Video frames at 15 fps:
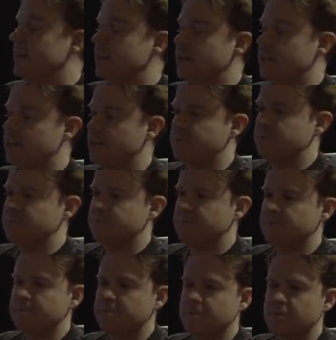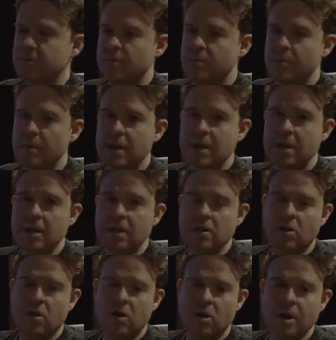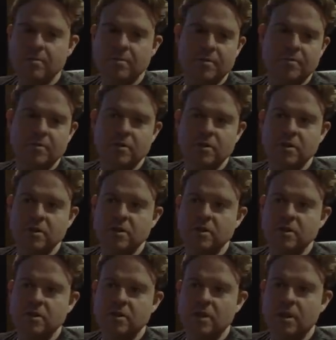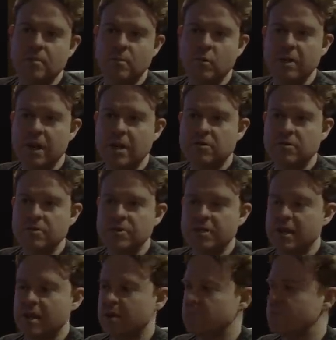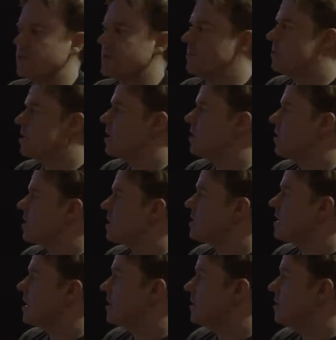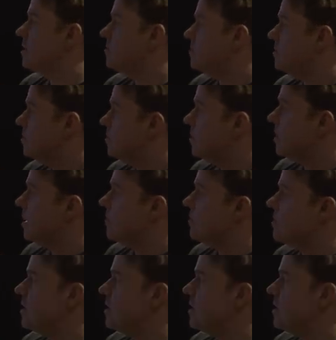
Um, For me, I prefer a more natural sound with somebody like Taylor, who I have